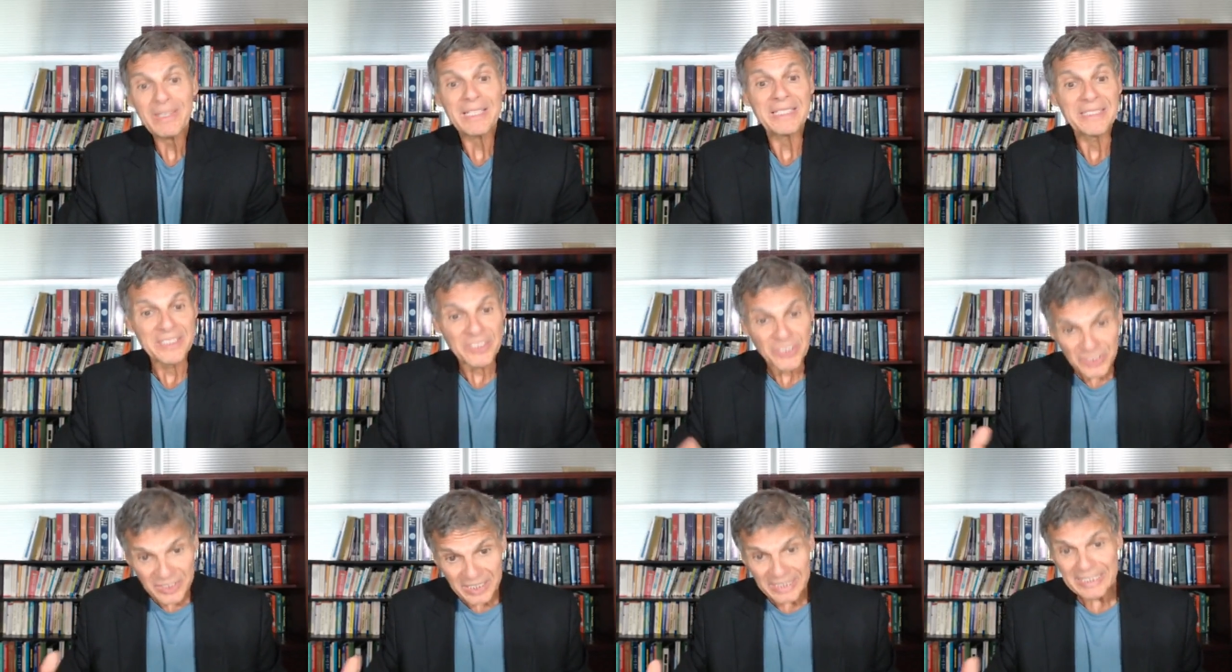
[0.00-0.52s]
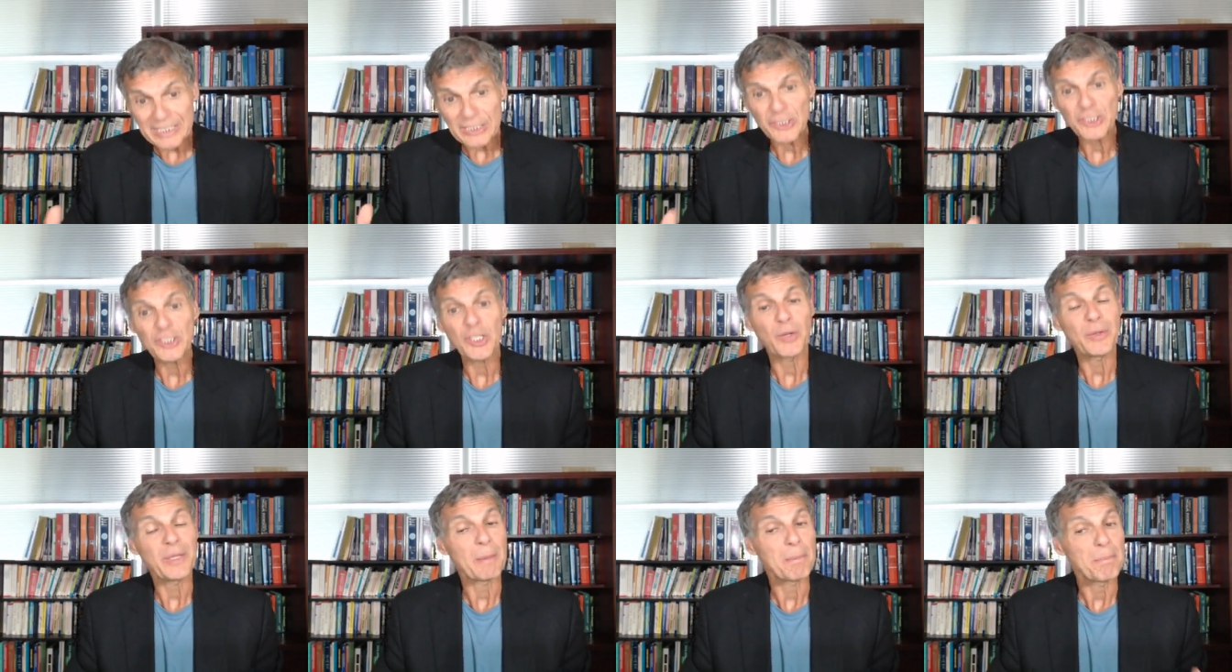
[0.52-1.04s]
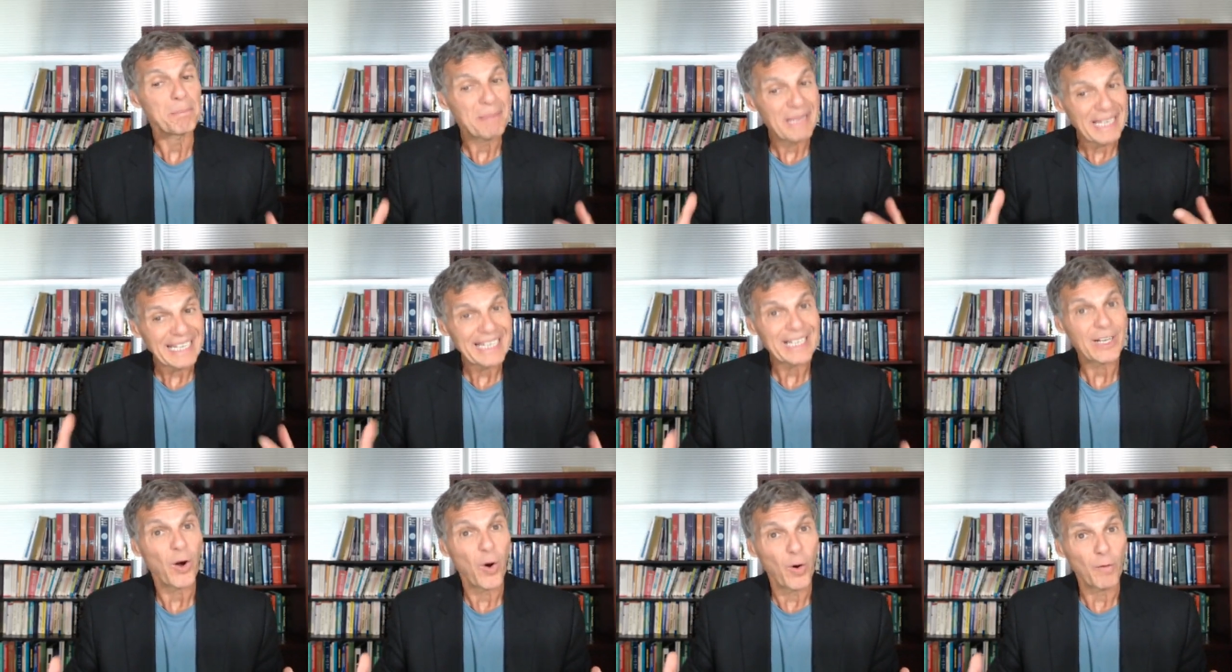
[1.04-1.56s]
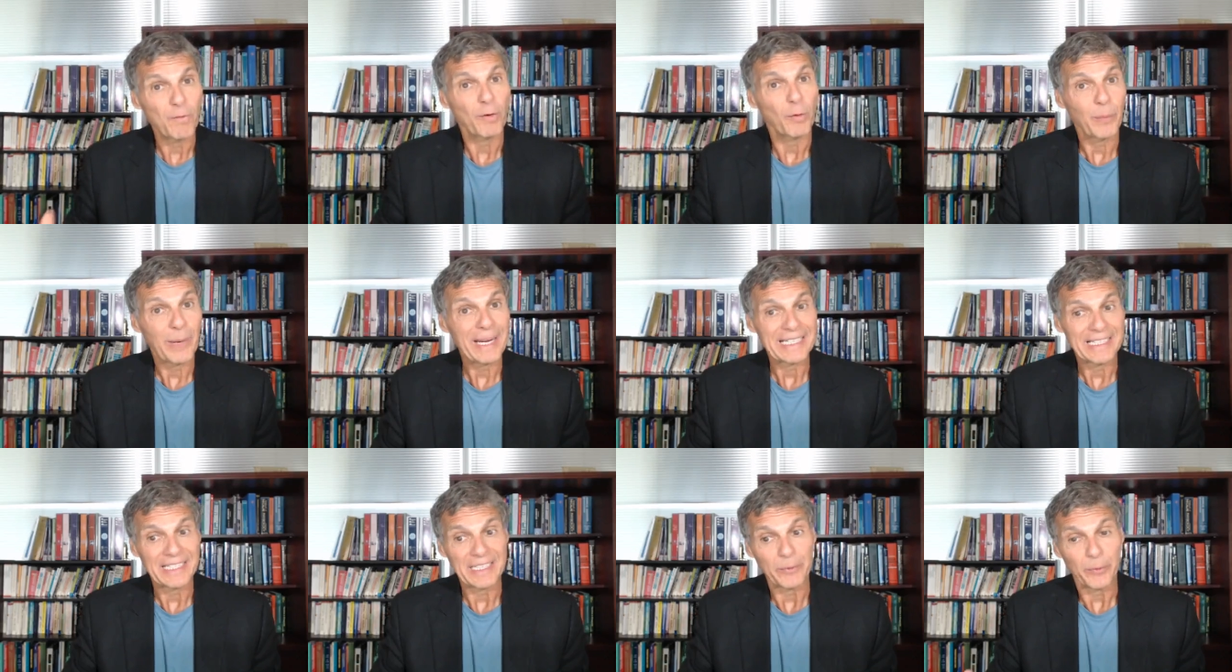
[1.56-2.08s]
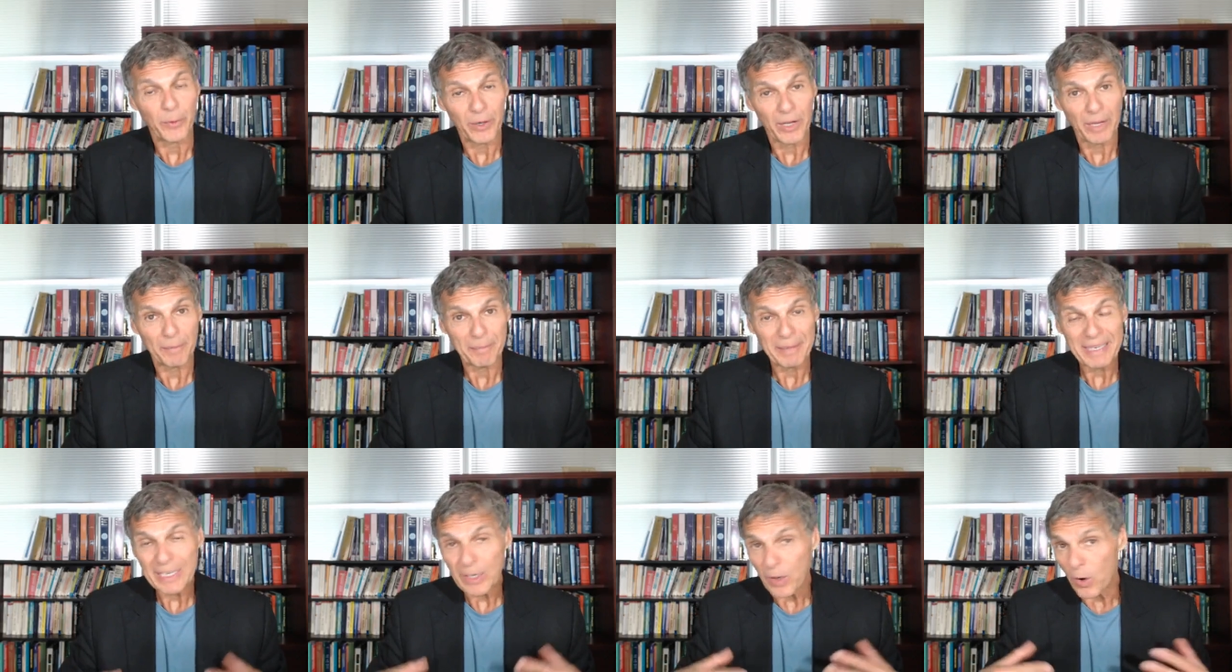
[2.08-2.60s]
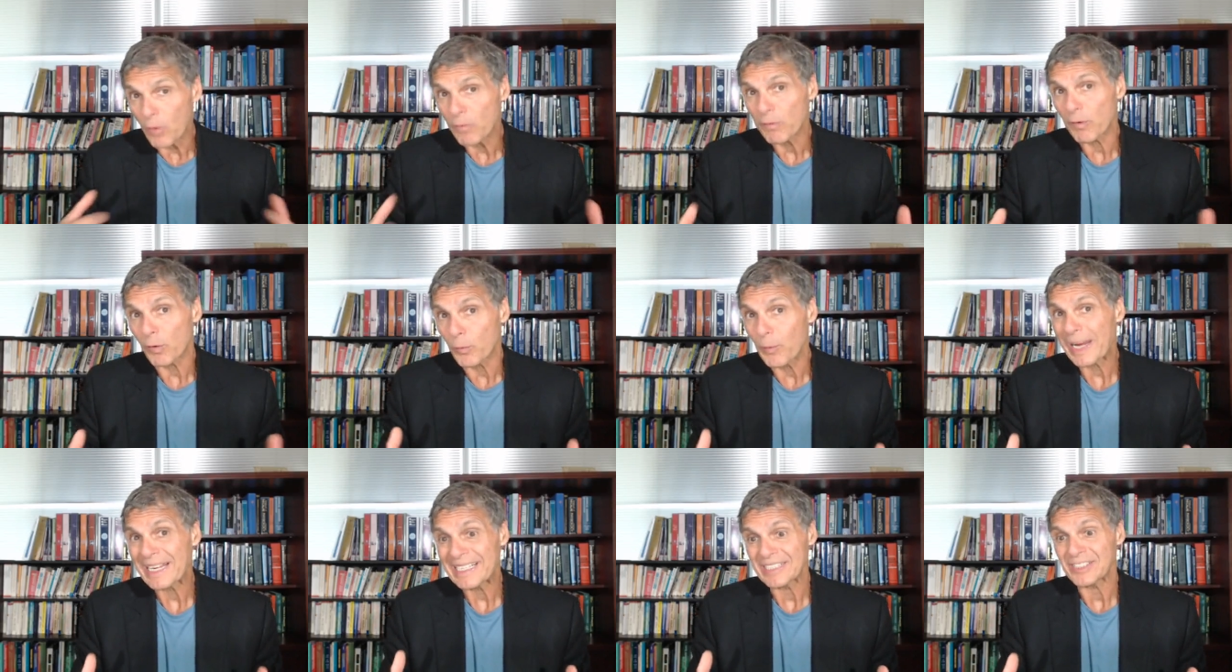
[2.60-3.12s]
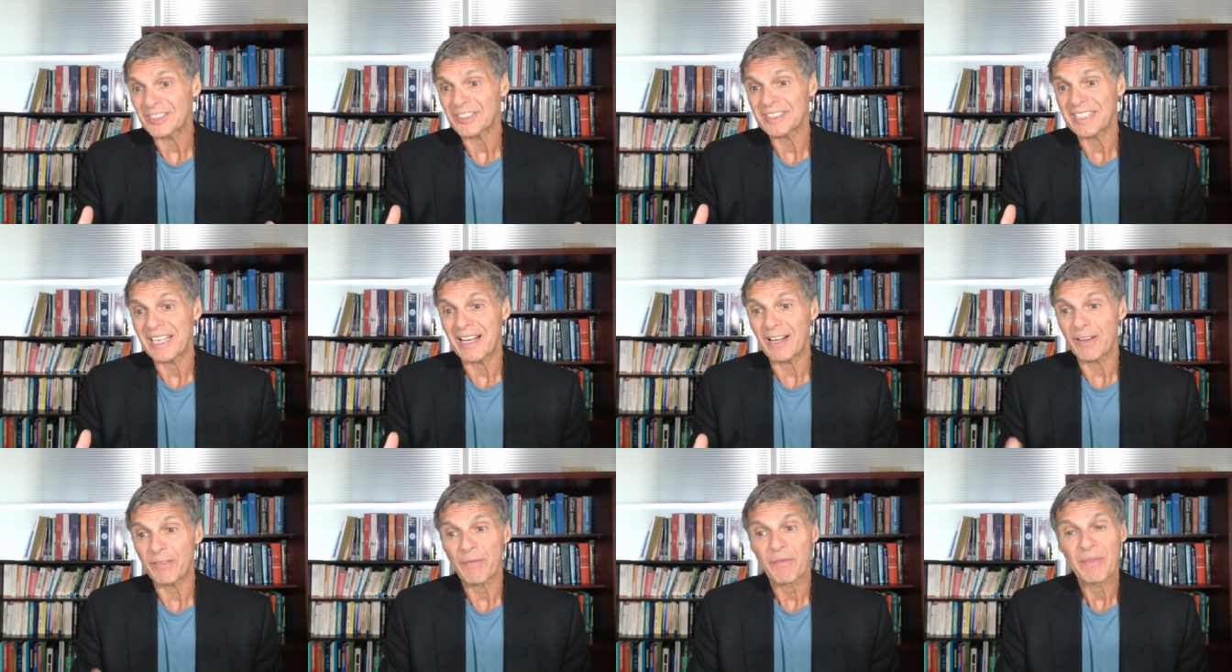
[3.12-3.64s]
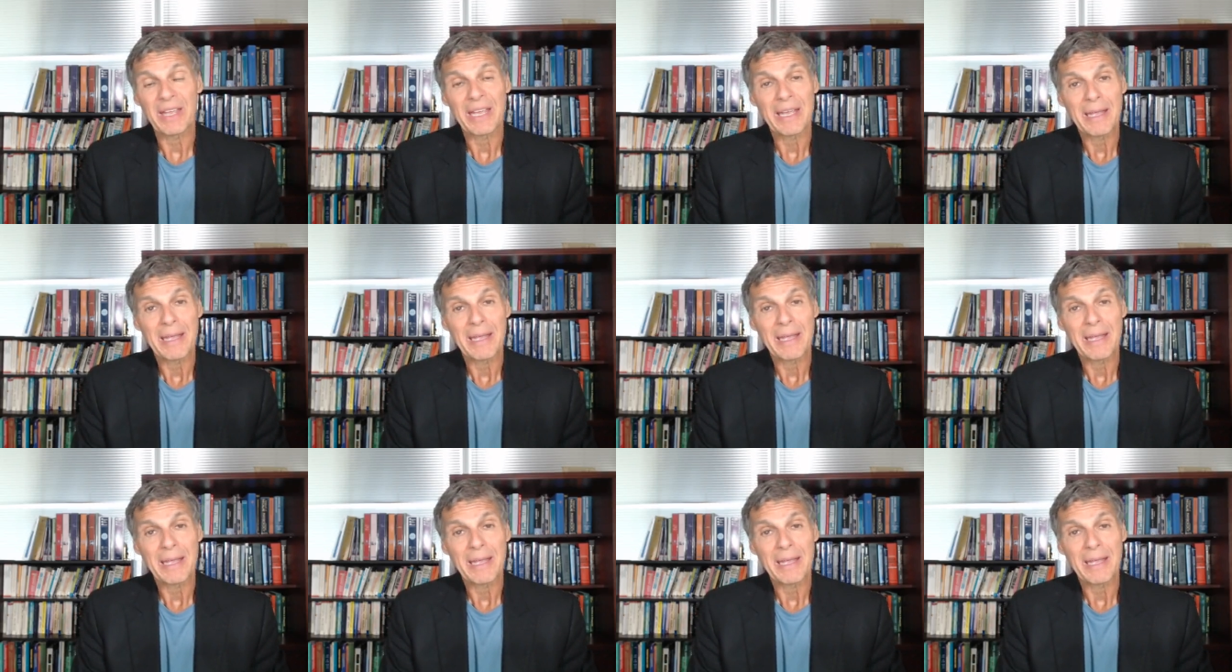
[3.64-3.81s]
The study showed that being overweight, being overweight itself